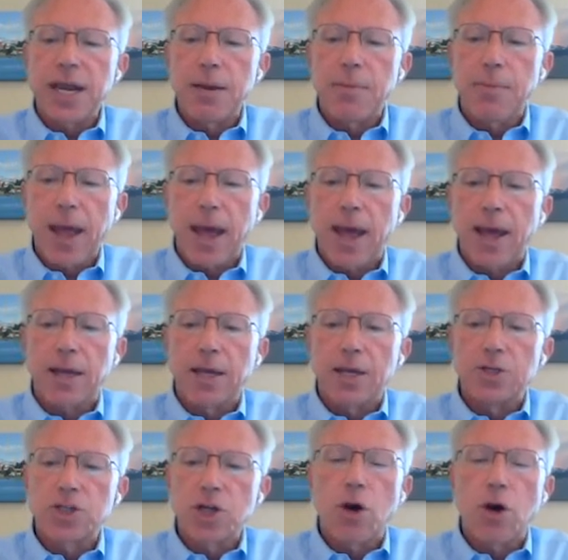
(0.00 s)
data
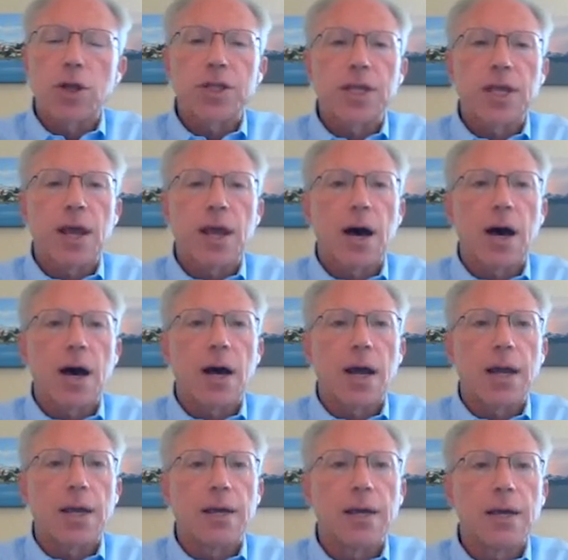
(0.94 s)
package caught the
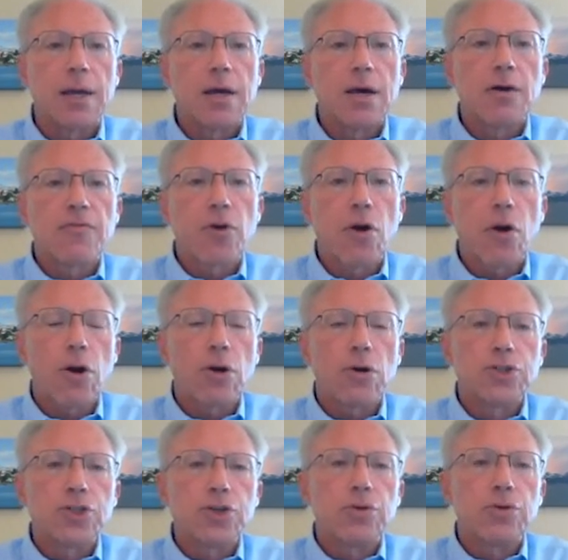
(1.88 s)
eye of
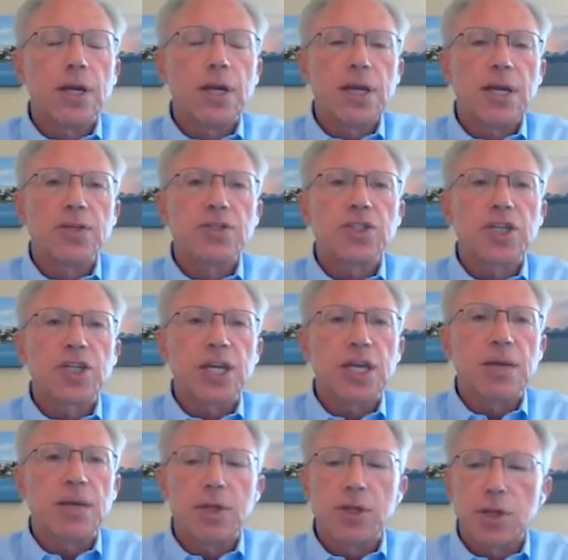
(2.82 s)
Carl June and his
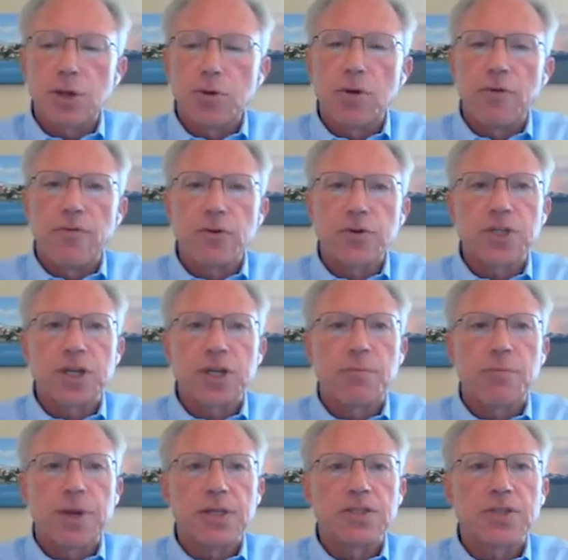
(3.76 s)
team at the
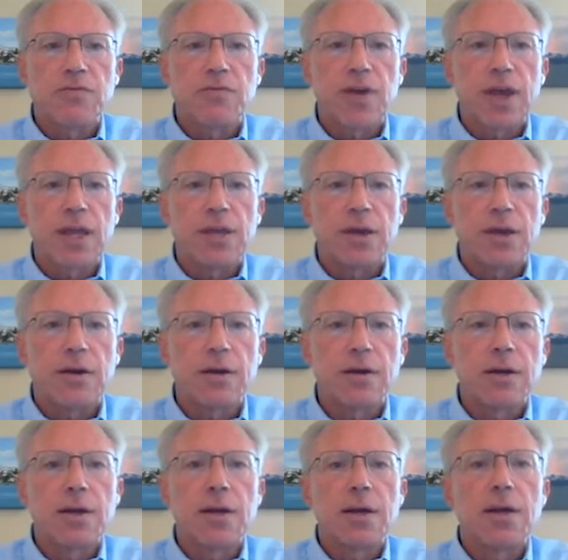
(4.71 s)
University of Pennsylvania
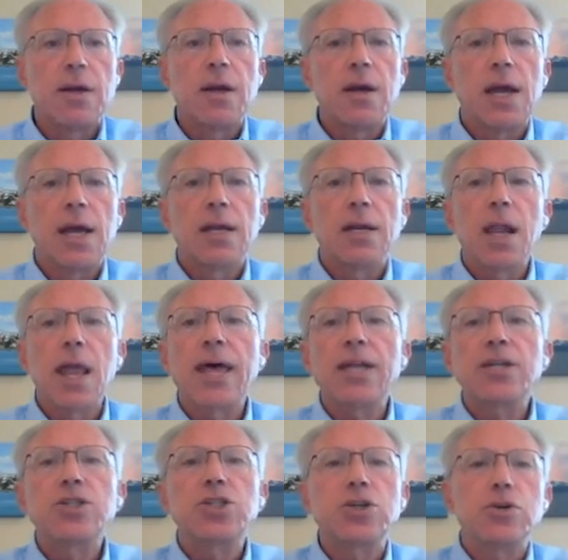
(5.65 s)
and
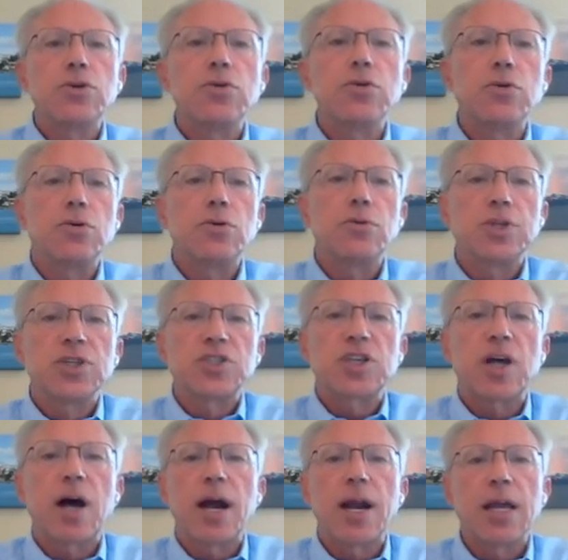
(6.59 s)
led to the
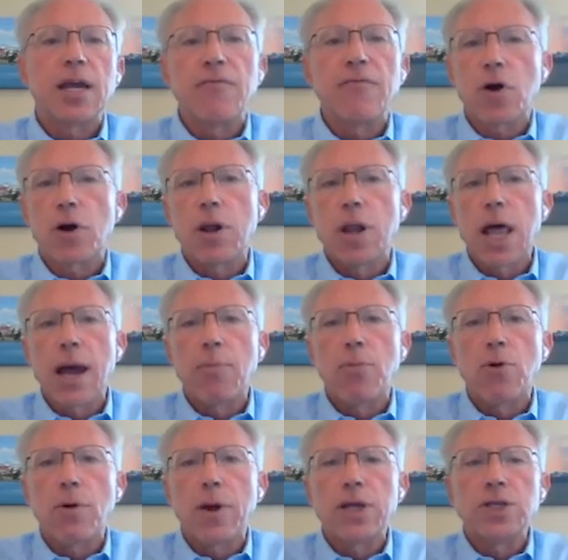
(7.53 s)
signing of a
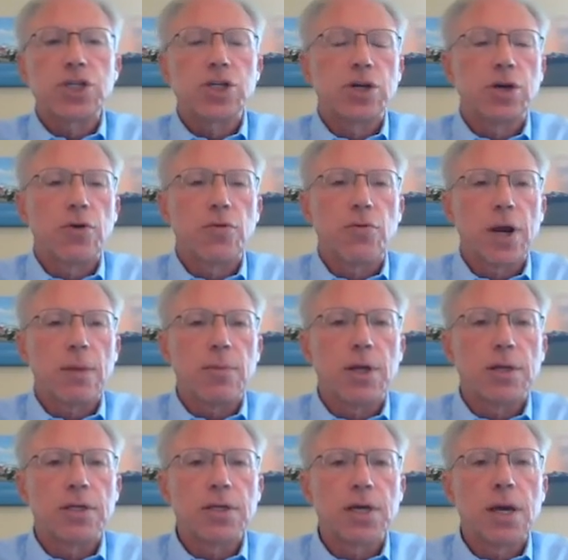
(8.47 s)
collaboration
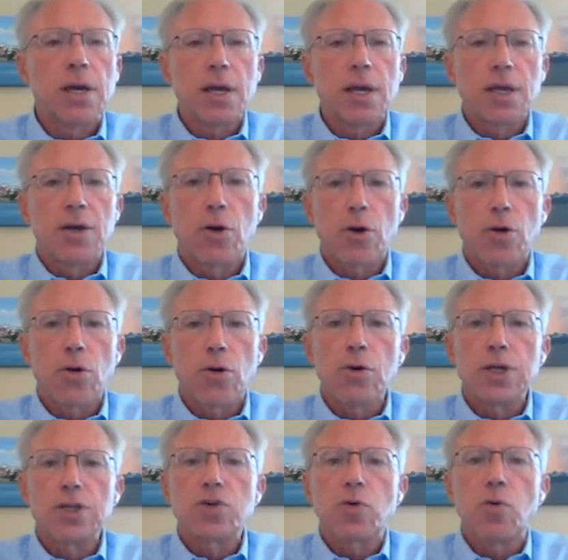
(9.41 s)
agreement in
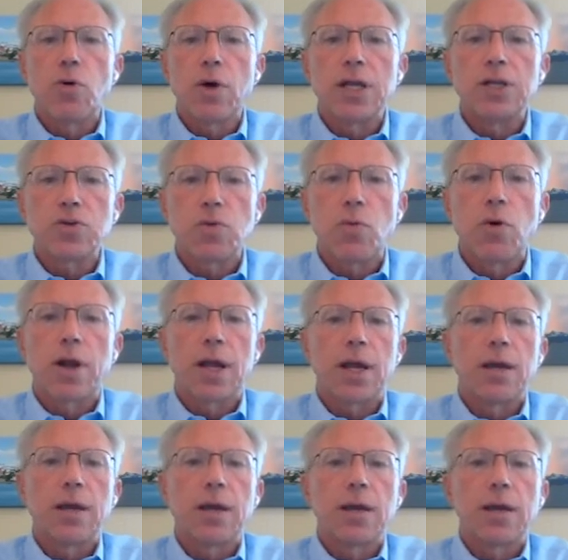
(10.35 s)
early
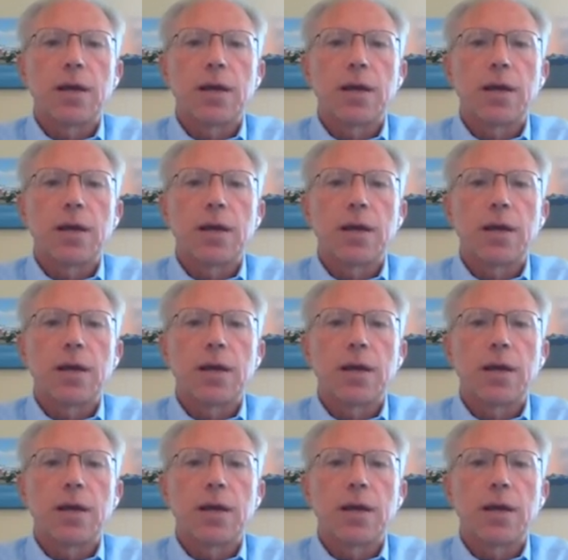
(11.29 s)
2020